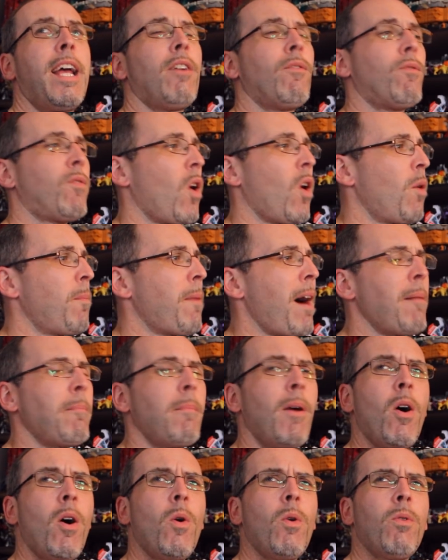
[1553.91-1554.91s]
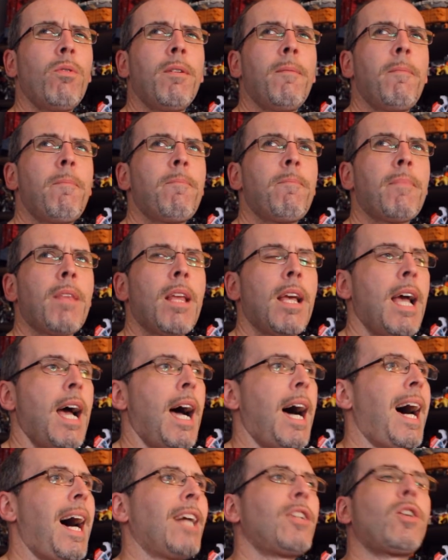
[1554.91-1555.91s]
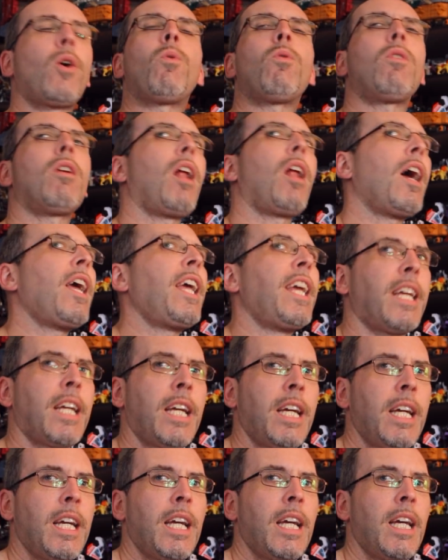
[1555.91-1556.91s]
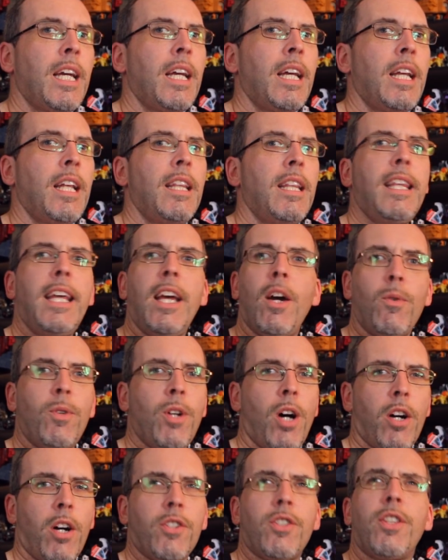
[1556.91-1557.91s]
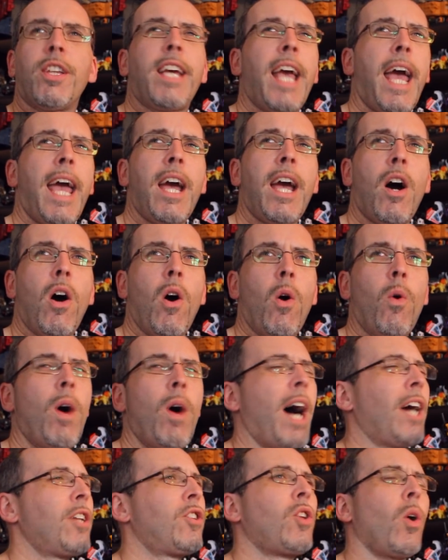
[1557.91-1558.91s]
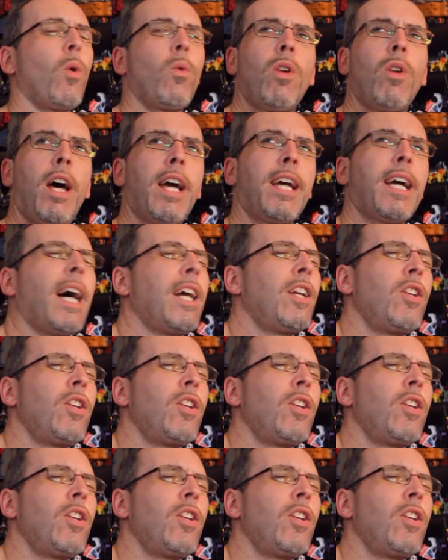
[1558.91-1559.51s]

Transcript: In robot mode, I don't like Leo Dux. The KO, I don't like.